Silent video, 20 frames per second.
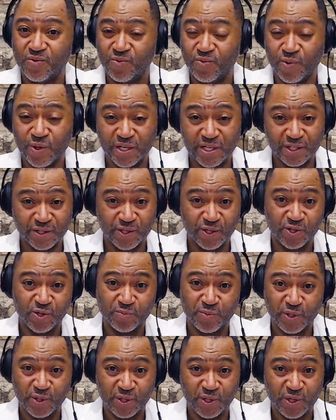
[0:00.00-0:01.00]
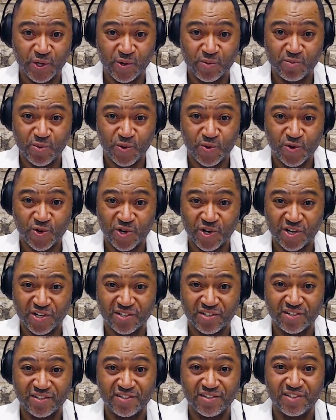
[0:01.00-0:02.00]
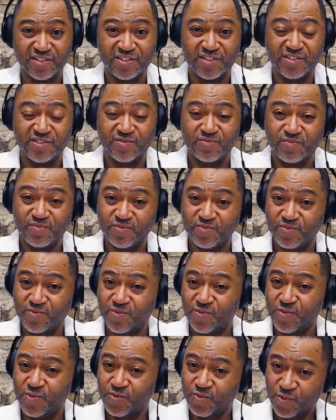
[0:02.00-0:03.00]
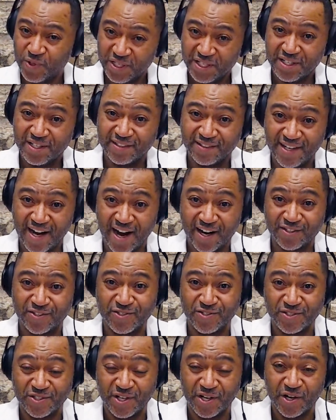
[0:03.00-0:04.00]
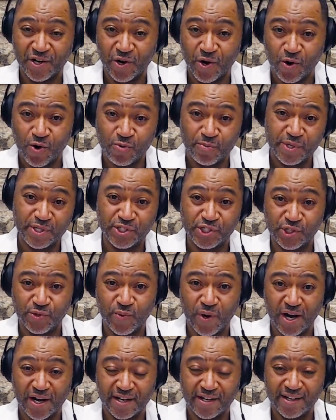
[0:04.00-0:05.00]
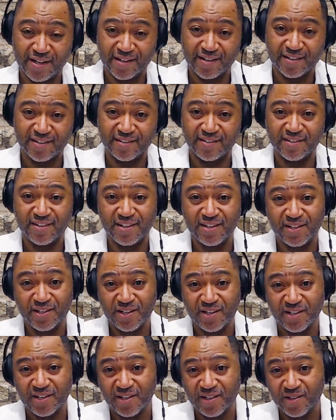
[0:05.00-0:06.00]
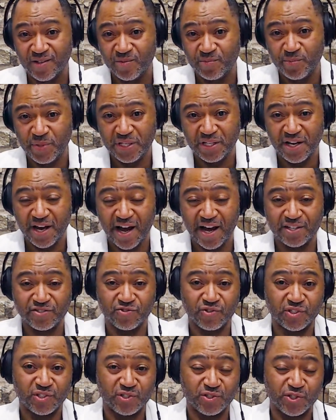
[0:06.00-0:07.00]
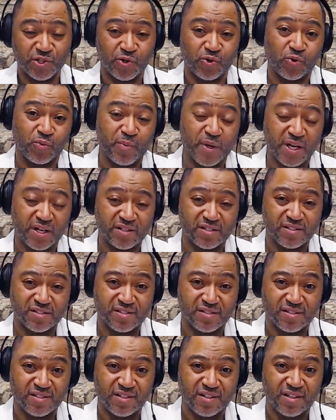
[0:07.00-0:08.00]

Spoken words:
We get the community on board. We get doctors there, OBGYN, pediatrics, internal medicine.